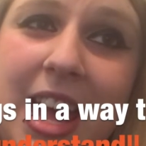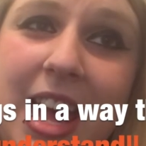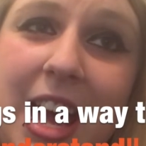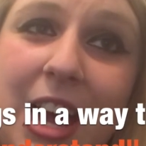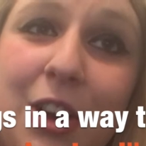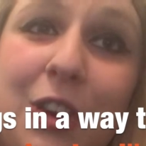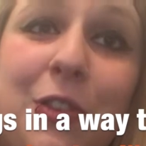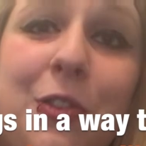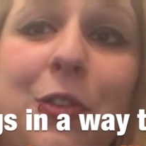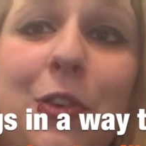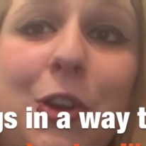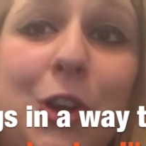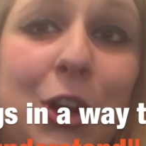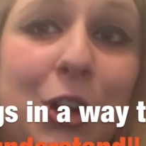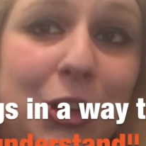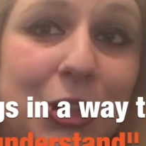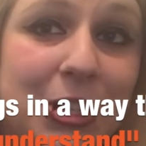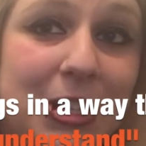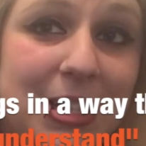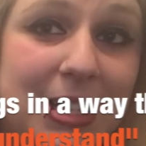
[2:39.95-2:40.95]
I could fully
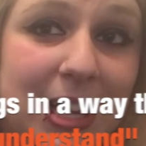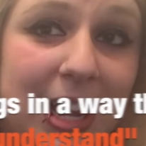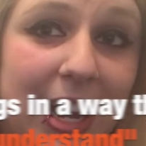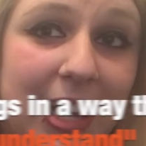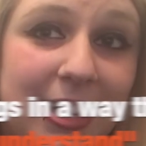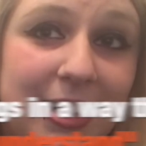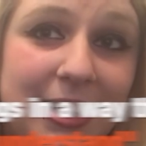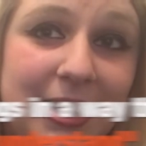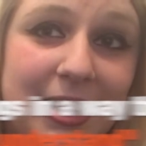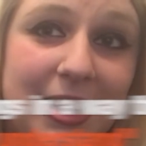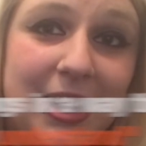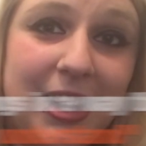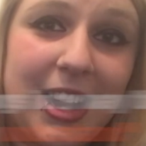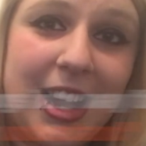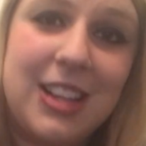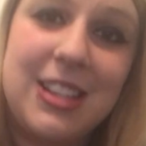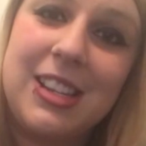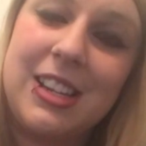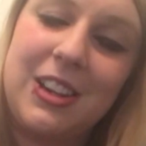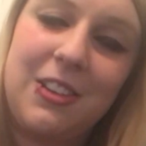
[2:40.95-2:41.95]
understand and
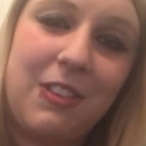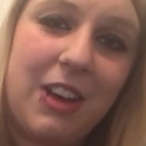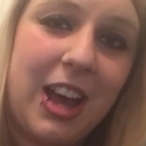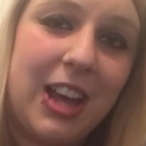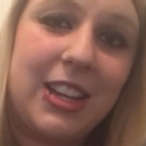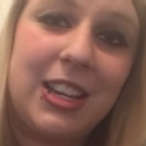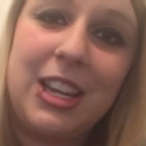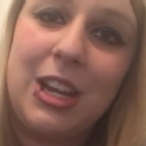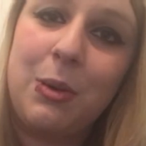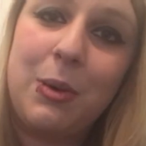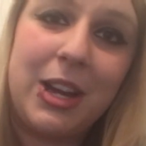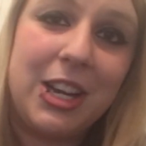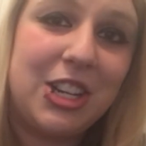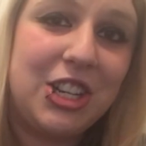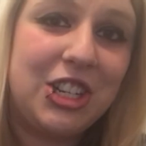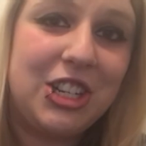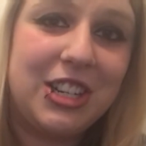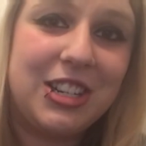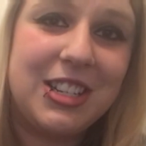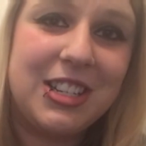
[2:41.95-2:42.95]
asking if I had any
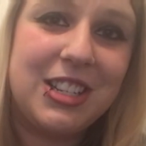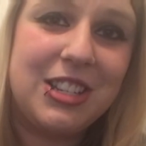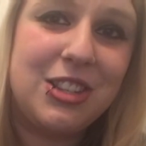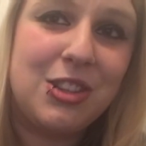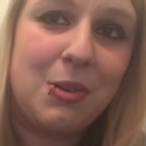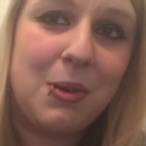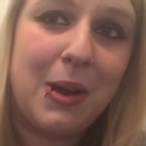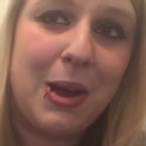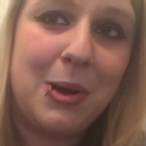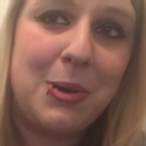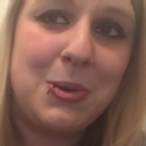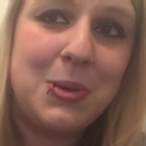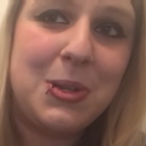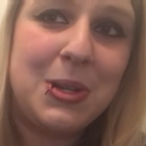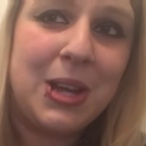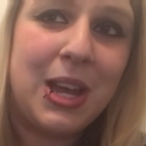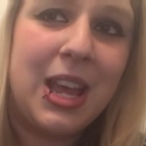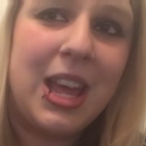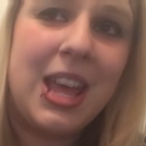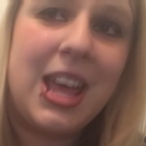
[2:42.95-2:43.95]
questions throughout.